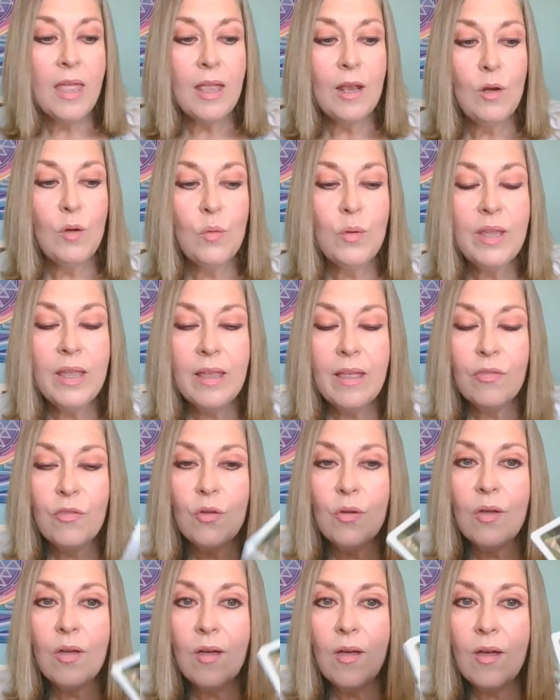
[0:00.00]
Looking at the
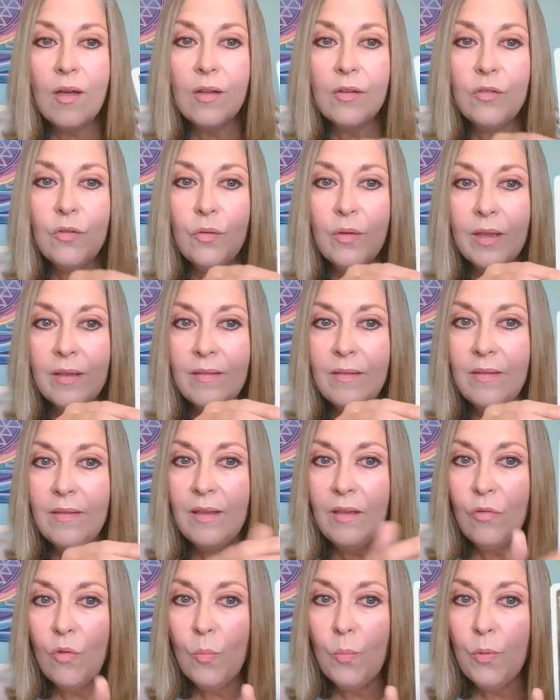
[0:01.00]
card, you can
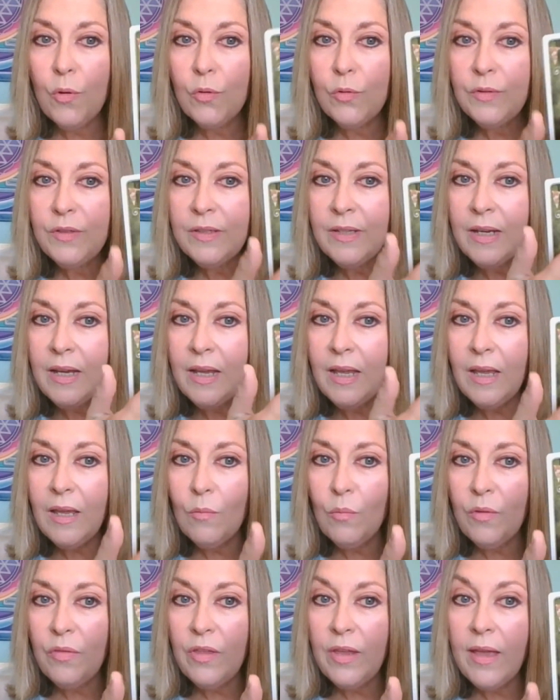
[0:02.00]
see the post here
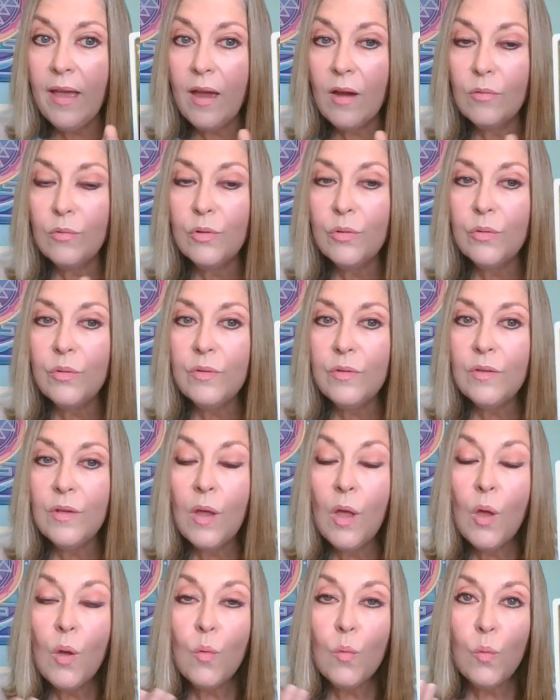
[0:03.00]
with the arrows.
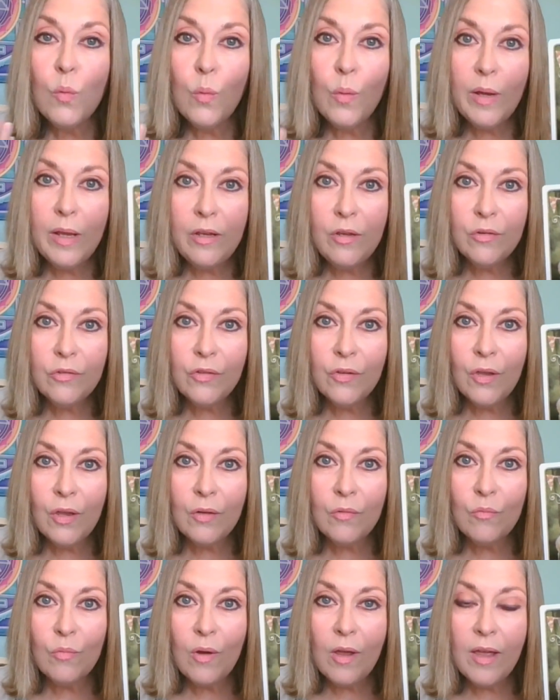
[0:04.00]
Will you
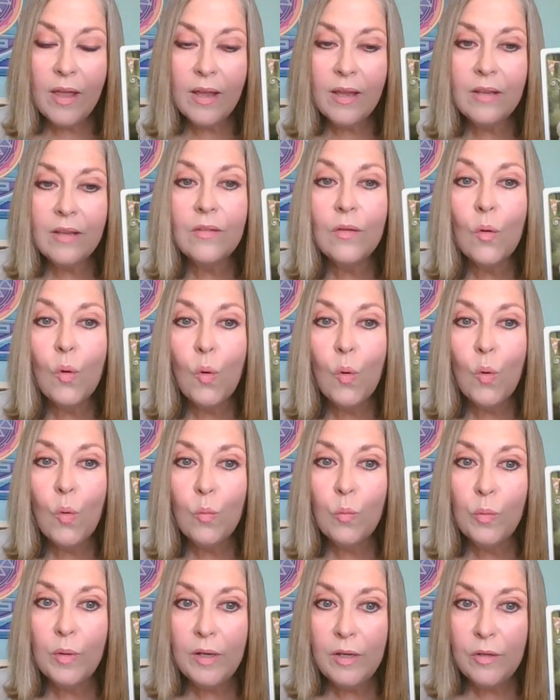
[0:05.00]
turn right or
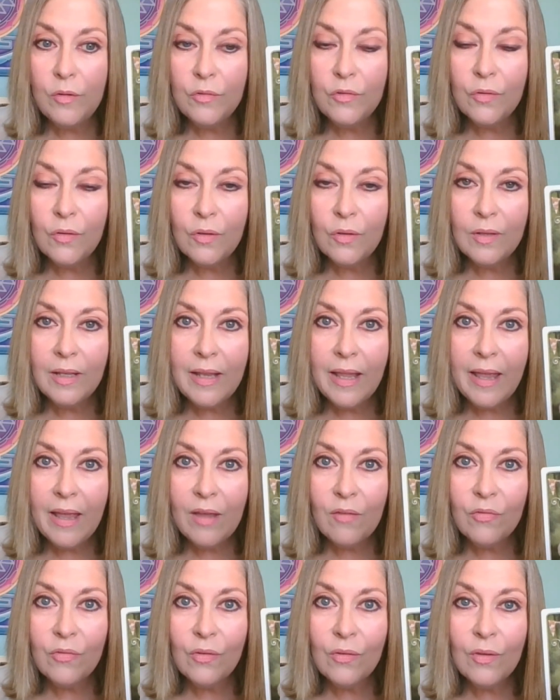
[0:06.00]
will you turn
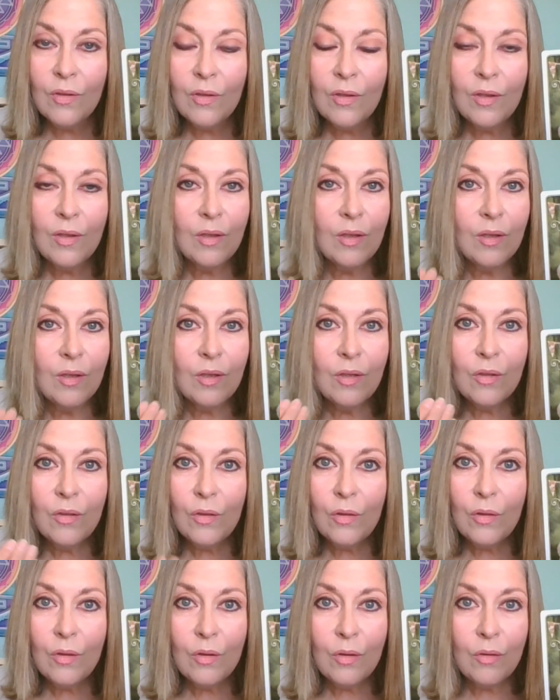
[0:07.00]
left?
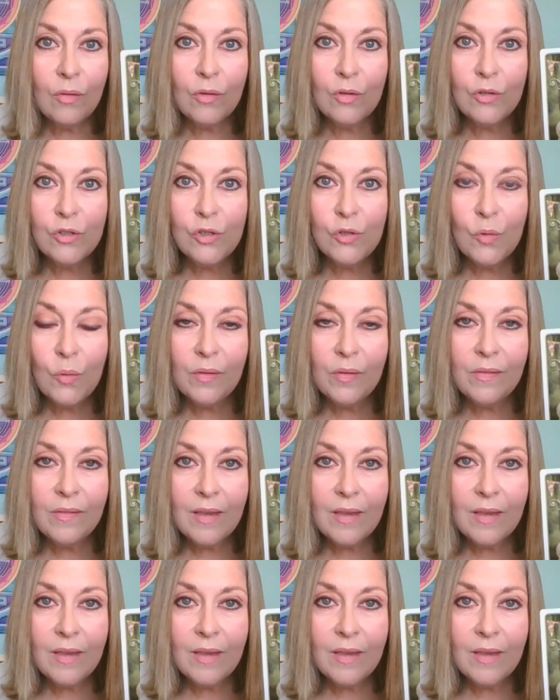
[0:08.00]
The choice